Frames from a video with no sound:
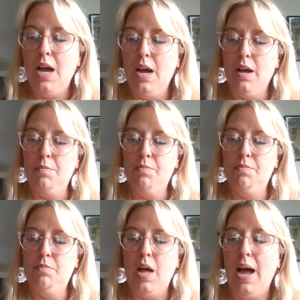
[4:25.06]

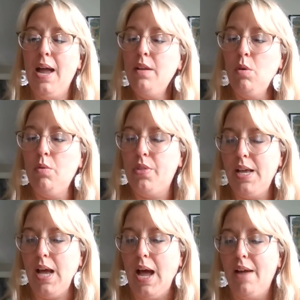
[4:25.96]
I don't
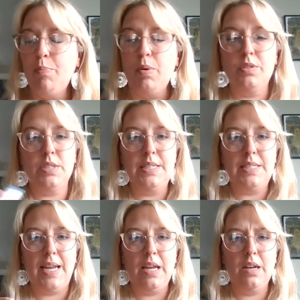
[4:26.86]
think I've personally
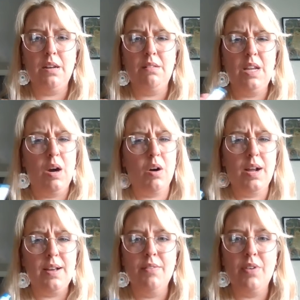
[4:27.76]
taken the
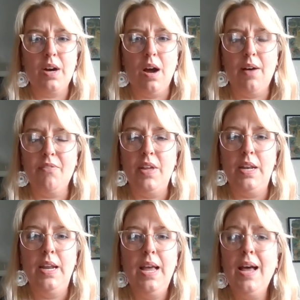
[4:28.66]
Arnica very
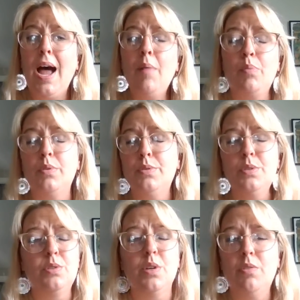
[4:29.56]
often. I
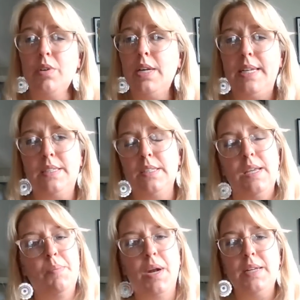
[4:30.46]
bruise so very
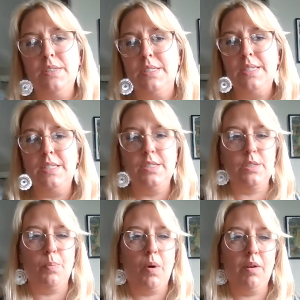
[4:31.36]
easily, but it's
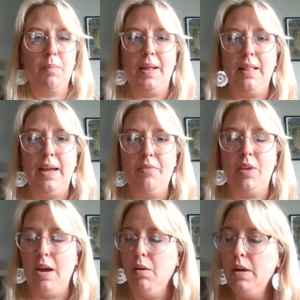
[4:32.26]
just a part of my life
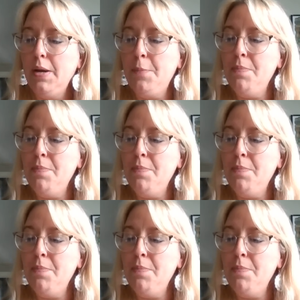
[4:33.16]
now.